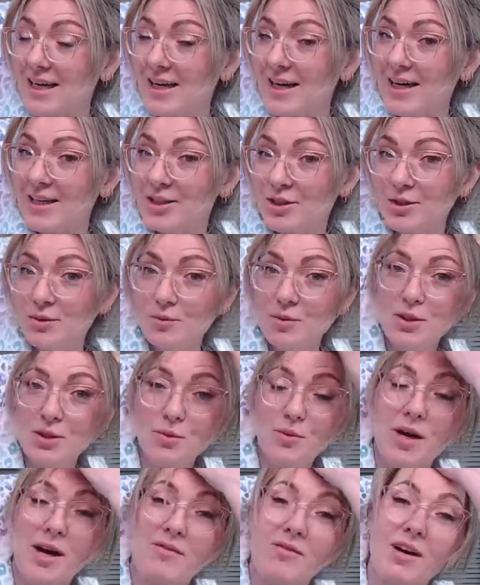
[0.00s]
i do we
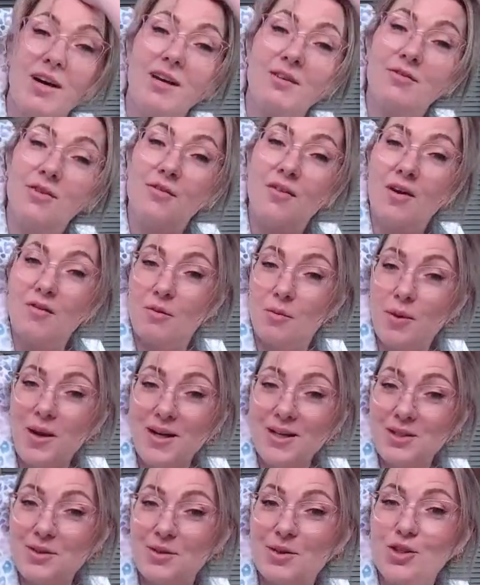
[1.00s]
do have a if you've ever
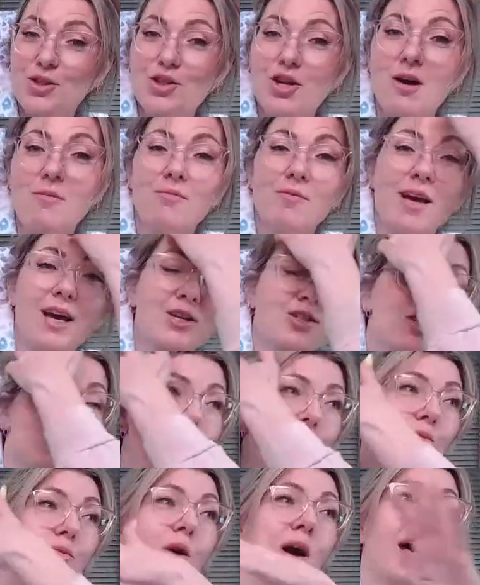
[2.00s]
been to the shop we actually
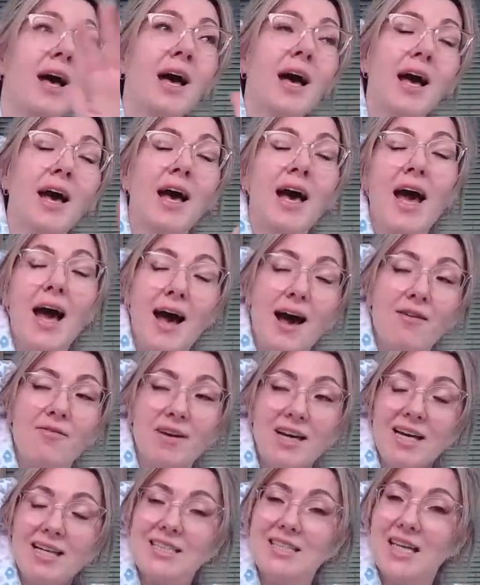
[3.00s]
do have
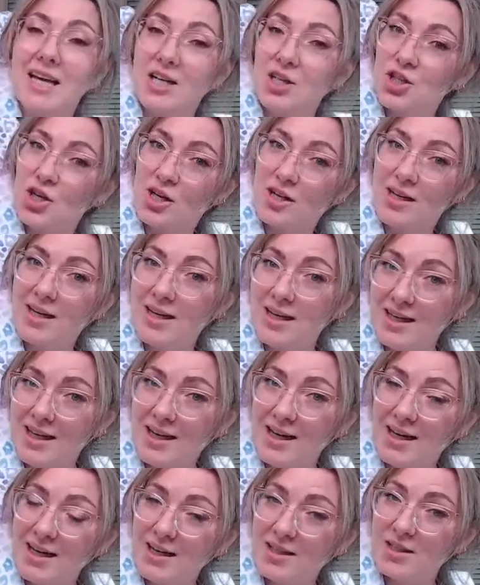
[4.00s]
a section
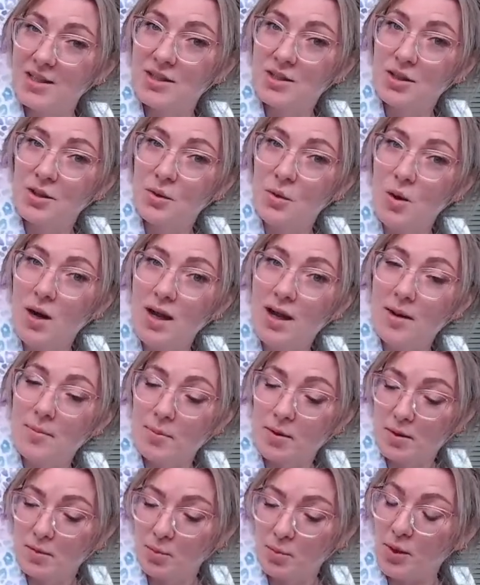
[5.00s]
dedicated to
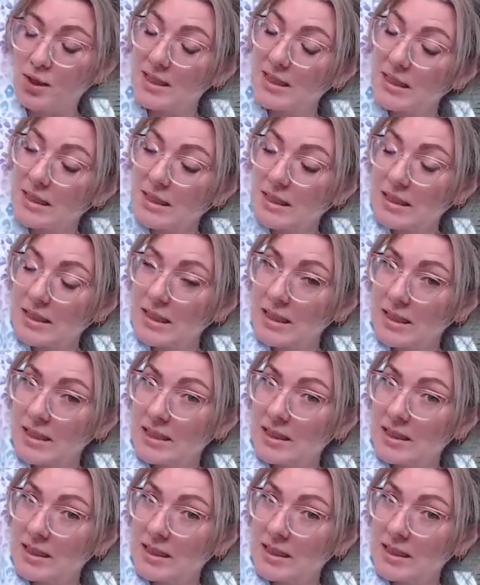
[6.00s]
leopard prints